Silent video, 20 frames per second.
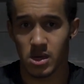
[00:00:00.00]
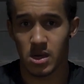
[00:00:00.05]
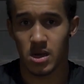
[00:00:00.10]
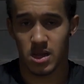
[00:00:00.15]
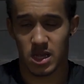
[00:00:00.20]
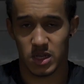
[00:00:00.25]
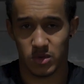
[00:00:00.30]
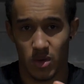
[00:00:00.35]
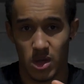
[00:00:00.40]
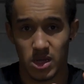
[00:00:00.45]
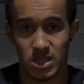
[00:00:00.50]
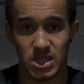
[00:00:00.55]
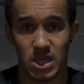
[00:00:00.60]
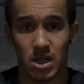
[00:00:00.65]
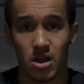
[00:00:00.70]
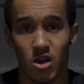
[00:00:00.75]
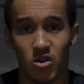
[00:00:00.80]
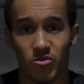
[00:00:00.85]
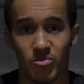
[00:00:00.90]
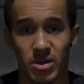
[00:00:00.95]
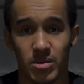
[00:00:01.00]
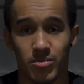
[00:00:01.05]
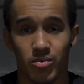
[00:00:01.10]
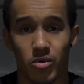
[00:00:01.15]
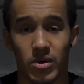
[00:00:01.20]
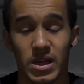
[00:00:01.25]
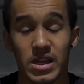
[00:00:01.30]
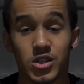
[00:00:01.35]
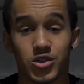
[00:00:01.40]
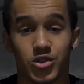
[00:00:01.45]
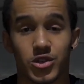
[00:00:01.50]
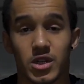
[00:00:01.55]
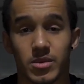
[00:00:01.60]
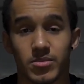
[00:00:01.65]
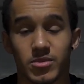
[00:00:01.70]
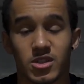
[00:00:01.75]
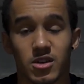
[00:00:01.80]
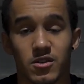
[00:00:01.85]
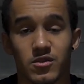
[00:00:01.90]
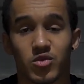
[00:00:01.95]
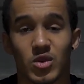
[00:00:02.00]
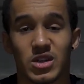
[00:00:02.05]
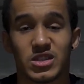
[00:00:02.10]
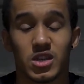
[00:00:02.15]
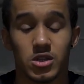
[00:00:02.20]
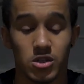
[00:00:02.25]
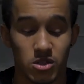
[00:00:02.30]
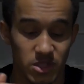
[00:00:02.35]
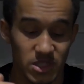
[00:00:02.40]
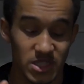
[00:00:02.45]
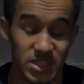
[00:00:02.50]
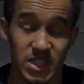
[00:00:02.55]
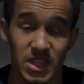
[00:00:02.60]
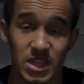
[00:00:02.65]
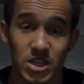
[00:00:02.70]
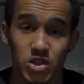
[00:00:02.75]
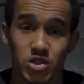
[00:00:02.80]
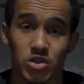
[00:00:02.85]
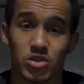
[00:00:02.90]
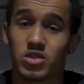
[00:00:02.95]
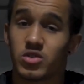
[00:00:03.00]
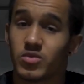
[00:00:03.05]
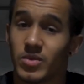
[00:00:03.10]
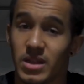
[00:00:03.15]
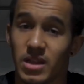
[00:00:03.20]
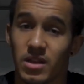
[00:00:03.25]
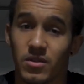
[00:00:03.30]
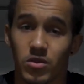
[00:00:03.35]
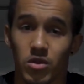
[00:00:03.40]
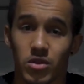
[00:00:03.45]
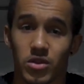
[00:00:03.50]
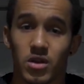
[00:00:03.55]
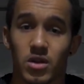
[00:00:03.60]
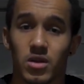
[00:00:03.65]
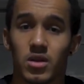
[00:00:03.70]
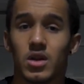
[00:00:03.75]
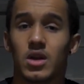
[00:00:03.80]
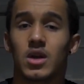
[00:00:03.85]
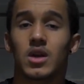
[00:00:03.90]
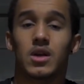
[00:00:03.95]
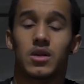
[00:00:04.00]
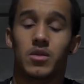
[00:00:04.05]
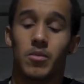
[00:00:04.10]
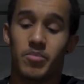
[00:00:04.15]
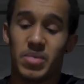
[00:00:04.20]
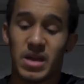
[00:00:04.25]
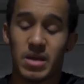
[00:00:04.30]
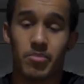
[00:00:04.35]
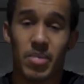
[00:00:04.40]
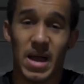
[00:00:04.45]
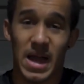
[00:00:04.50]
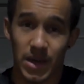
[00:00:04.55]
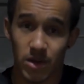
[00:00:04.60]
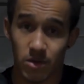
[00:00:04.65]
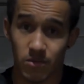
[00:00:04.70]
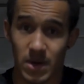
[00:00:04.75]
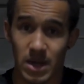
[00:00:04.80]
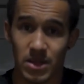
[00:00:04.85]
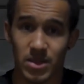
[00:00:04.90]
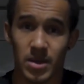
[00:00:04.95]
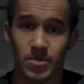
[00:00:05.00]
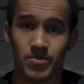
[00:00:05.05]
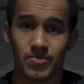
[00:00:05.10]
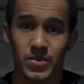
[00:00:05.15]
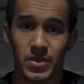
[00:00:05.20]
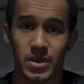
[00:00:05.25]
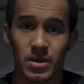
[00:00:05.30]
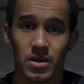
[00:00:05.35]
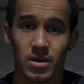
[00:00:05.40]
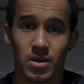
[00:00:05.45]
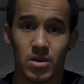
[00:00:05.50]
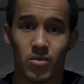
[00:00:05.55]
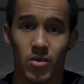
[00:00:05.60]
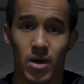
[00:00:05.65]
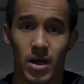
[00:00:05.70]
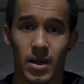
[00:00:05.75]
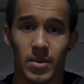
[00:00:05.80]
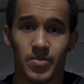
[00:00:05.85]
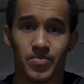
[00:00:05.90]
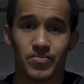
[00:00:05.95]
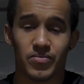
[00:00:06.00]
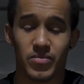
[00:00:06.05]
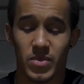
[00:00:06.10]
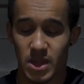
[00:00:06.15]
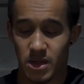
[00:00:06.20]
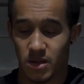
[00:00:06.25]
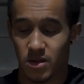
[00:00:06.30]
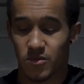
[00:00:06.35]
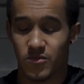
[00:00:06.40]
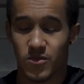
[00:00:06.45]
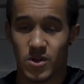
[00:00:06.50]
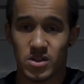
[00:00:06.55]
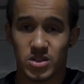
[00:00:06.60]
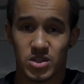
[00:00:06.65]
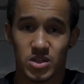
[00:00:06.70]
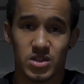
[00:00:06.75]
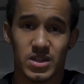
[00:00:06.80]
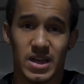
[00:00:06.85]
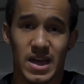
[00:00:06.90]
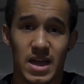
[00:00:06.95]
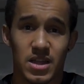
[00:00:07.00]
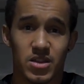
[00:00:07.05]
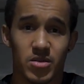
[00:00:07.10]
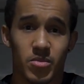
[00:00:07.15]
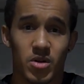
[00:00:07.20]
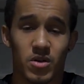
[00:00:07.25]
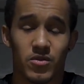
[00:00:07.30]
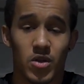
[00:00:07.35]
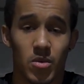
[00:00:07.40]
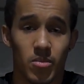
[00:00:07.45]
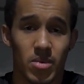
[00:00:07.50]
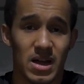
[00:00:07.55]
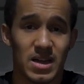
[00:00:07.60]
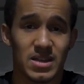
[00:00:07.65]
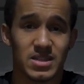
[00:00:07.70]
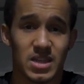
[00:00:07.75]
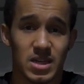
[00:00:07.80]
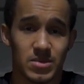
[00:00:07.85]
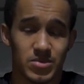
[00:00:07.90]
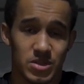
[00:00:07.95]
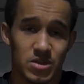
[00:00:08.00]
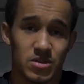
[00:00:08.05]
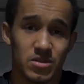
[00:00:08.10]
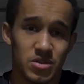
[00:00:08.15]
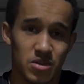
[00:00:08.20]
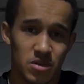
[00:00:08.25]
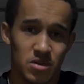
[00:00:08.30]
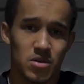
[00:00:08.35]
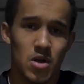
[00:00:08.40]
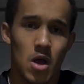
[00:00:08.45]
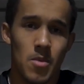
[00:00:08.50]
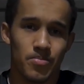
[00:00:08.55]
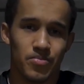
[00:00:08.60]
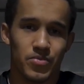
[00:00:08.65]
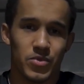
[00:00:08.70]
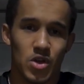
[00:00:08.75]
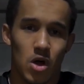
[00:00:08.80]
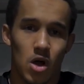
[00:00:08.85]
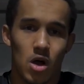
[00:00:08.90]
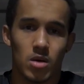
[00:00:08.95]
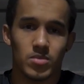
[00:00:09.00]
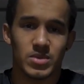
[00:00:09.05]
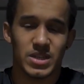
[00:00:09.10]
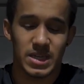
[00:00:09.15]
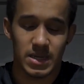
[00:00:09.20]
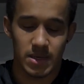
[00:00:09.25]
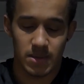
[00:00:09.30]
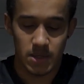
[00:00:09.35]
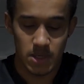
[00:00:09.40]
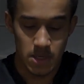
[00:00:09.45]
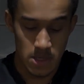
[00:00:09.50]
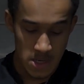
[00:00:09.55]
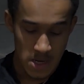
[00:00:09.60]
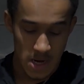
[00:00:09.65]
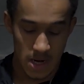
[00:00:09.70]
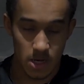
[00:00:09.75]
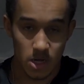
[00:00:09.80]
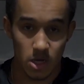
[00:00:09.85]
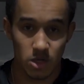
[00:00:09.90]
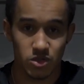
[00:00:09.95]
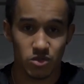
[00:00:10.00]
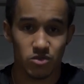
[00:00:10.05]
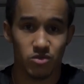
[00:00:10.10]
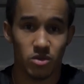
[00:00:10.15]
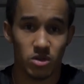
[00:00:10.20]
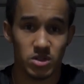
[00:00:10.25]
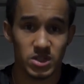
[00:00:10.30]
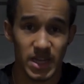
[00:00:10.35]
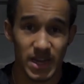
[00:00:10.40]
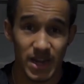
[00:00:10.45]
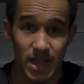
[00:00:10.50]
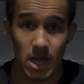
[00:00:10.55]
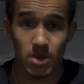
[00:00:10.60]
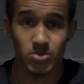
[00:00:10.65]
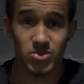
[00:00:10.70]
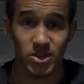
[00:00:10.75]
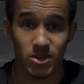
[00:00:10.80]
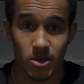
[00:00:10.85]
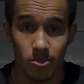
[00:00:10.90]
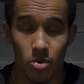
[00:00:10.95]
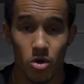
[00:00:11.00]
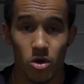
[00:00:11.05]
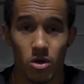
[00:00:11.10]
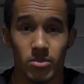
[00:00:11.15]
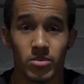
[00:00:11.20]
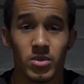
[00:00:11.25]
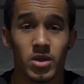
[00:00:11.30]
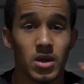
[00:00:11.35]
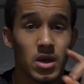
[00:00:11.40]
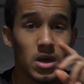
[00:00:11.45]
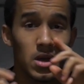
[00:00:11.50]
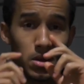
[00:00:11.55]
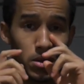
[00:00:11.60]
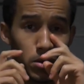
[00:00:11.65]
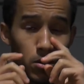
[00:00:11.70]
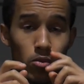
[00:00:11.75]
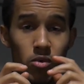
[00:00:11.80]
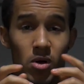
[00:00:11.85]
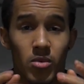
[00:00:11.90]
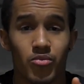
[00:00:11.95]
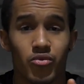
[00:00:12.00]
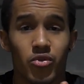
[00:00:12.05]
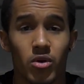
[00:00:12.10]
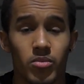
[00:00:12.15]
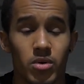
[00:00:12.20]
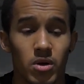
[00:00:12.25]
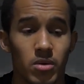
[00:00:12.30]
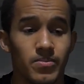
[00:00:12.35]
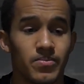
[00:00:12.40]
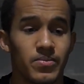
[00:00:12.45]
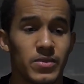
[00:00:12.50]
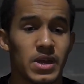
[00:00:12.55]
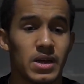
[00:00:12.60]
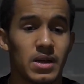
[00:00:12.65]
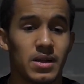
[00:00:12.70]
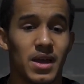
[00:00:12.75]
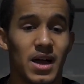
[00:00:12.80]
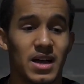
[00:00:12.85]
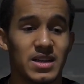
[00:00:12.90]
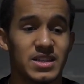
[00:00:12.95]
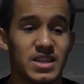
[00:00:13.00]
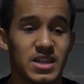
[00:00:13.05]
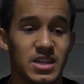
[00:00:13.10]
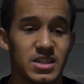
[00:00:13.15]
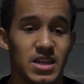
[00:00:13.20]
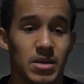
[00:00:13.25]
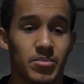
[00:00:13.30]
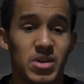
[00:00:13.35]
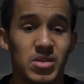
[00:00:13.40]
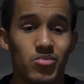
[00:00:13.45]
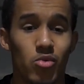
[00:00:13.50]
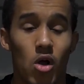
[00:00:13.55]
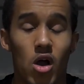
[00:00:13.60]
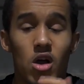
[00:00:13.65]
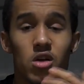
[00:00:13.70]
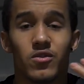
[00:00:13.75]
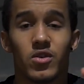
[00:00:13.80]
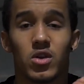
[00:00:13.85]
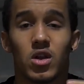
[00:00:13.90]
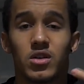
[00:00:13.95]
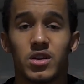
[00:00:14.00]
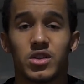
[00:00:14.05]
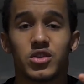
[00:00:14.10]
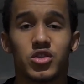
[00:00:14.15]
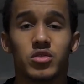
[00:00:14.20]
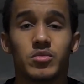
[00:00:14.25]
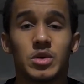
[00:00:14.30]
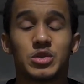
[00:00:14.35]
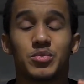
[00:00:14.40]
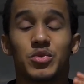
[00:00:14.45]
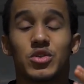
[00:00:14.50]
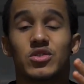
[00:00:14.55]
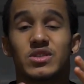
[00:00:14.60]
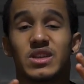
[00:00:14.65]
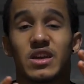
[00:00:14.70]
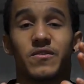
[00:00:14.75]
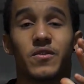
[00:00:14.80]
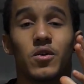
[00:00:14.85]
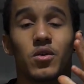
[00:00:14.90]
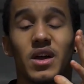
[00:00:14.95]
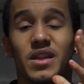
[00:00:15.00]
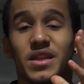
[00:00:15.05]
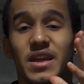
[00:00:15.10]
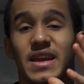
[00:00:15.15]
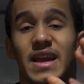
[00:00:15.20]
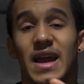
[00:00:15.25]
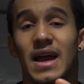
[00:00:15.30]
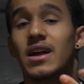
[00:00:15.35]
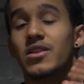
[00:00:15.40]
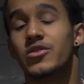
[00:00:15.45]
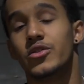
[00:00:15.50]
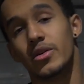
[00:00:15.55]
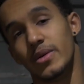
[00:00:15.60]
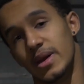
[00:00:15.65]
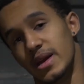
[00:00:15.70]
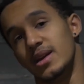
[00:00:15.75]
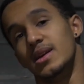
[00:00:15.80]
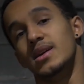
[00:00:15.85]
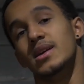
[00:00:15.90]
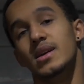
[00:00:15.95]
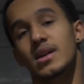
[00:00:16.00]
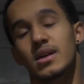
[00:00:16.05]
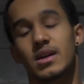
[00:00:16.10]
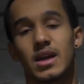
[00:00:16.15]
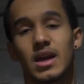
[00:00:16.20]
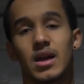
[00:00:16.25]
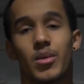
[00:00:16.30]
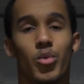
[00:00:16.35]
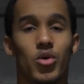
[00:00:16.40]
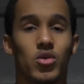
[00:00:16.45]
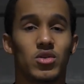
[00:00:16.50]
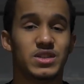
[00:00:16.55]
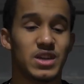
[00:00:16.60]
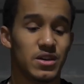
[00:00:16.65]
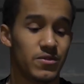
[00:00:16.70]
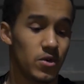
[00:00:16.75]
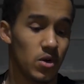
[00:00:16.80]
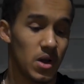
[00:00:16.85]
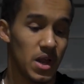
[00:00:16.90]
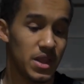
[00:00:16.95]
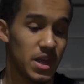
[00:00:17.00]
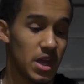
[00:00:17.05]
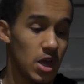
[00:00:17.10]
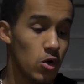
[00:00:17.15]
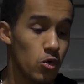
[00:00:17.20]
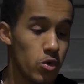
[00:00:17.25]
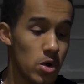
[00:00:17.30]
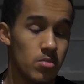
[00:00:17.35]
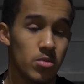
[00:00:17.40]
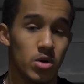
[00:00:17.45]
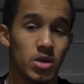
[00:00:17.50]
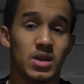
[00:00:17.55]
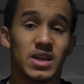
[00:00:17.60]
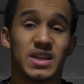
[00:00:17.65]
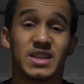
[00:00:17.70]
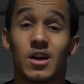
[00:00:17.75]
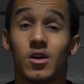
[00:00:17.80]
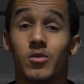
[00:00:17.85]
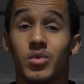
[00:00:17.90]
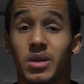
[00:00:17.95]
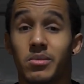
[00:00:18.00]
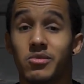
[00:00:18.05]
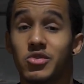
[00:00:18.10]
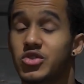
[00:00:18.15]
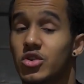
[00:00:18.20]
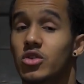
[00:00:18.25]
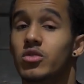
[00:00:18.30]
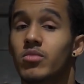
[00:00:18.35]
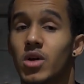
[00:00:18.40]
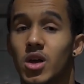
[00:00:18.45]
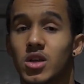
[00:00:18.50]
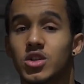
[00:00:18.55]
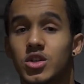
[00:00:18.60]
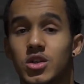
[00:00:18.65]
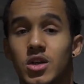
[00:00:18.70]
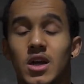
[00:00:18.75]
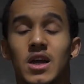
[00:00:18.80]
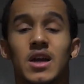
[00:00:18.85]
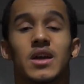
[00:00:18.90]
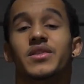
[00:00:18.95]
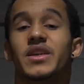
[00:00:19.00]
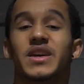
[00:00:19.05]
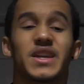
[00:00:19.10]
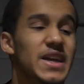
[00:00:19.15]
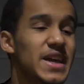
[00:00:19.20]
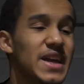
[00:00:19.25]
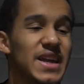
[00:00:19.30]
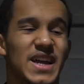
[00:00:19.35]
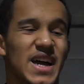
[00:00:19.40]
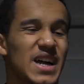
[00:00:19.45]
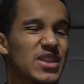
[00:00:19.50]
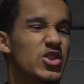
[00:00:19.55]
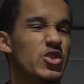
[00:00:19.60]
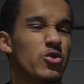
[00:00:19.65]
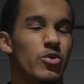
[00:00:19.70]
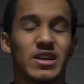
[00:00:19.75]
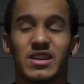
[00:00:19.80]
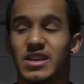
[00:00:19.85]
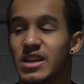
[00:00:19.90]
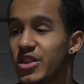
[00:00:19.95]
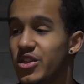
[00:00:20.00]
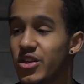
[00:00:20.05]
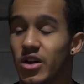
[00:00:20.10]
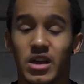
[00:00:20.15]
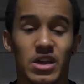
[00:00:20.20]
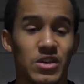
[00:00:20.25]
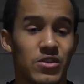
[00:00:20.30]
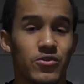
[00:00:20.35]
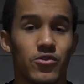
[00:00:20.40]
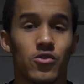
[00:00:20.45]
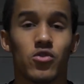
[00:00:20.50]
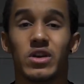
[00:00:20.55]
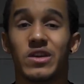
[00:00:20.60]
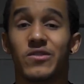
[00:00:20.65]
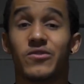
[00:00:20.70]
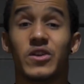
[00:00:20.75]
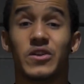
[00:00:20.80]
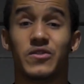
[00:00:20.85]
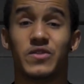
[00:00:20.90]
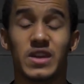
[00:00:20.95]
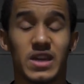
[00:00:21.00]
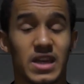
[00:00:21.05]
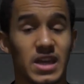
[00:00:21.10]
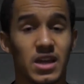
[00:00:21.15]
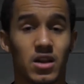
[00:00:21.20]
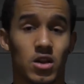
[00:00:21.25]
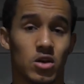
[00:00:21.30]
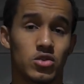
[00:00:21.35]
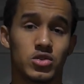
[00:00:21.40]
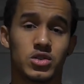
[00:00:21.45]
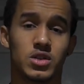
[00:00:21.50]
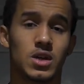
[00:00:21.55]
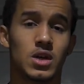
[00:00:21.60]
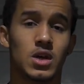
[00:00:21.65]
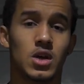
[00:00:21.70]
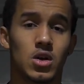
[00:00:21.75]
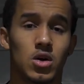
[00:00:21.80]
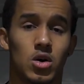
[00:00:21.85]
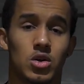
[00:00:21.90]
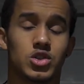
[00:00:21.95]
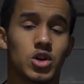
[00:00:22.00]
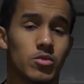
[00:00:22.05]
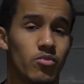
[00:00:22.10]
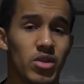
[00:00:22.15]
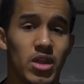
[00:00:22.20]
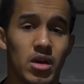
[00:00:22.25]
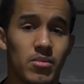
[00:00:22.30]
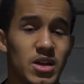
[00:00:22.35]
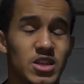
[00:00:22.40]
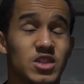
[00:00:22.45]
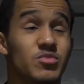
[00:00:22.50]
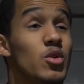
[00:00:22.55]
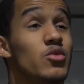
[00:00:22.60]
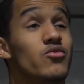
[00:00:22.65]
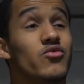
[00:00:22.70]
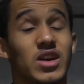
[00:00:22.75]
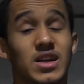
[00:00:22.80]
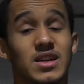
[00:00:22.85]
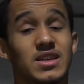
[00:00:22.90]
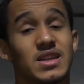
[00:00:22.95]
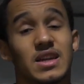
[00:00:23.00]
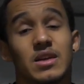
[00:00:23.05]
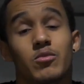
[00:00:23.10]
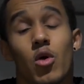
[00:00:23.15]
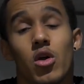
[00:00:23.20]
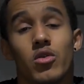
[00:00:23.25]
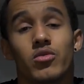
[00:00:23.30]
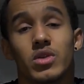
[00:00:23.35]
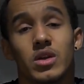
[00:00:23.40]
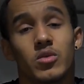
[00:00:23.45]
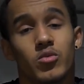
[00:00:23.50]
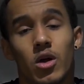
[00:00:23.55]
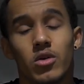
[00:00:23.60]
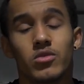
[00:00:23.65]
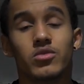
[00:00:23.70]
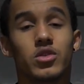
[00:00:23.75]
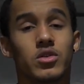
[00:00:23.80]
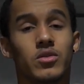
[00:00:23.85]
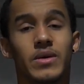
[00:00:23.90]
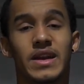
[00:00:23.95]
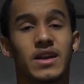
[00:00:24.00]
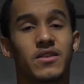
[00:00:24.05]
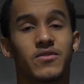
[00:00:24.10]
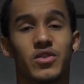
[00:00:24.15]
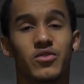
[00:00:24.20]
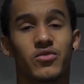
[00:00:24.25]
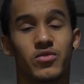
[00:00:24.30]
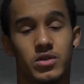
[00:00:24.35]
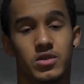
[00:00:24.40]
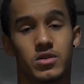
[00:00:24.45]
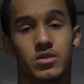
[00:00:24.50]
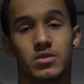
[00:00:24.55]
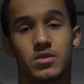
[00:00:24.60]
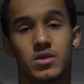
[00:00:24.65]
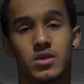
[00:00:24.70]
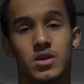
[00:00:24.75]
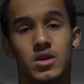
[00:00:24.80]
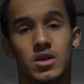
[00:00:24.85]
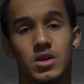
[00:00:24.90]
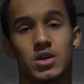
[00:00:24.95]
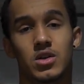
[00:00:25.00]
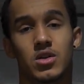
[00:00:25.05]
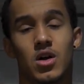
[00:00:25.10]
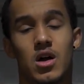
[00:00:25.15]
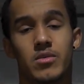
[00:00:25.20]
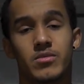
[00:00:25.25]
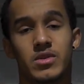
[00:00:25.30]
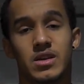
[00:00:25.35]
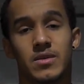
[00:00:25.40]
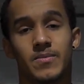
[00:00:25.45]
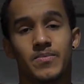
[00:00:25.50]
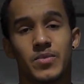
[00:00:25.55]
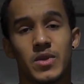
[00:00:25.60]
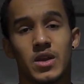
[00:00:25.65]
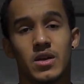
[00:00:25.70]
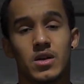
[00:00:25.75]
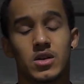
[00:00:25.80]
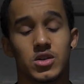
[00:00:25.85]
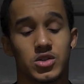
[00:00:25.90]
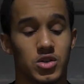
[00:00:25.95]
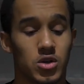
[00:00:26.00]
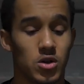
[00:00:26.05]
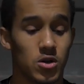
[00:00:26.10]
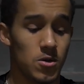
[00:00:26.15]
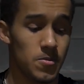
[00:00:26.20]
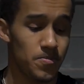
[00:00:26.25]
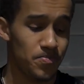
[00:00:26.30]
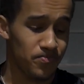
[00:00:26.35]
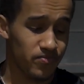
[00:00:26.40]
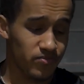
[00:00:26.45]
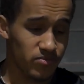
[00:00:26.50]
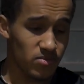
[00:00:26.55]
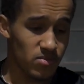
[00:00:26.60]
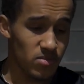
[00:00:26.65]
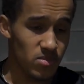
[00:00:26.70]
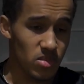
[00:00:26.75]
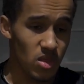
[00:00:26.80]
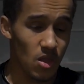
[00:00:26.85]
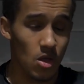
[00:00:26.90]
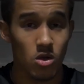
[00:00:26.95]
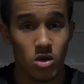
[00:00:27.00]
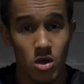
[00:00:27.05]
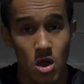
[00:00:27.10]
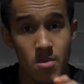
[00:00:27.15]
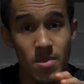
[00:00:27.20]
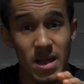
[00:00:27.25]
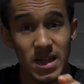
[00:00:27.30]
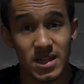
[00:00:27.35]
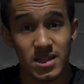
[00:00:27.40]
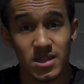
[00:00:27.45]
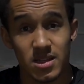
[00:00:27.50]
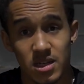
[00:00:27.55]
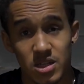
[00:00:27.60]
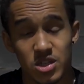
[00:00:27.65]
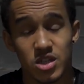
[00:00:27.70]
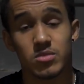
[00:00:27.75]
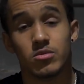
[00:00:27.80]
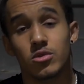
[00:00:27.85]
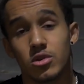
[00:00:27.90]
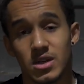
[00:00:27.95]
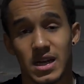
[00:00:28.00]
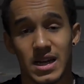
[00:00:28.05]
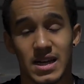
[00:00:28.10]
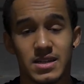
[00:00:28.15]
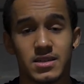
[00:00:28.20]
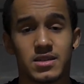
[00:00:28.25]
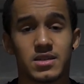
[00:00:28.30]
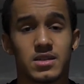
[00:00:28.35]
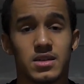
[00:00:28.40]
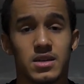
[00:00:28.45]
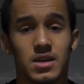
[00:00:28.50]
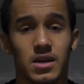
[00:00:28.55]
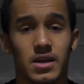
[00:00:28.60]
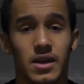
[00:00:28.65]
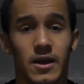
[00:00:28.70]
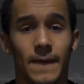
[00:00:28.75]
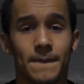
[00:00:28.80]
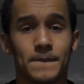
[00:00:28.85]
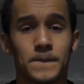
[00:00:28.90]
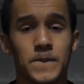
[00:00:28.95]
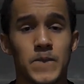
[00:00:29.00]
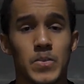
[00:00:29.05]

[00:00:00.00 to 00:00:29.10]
That's why you see a lot of people injuring themselves whilst they're using slingshots when they've got the big band around them, right? In the front, so you tie it to both your biceps, your arms here, and it goes across and it helps you at the bottom. The one problem that I see is that people overload it too much because they feel like they can do it, yeah? Because they feel like the equipment is helping them so much that they can add 20, 30, 40, 50 kilos on top of their bench, when realistically it won't do anything for you, you know what I mean? So going back into the gym, you guys, yeah,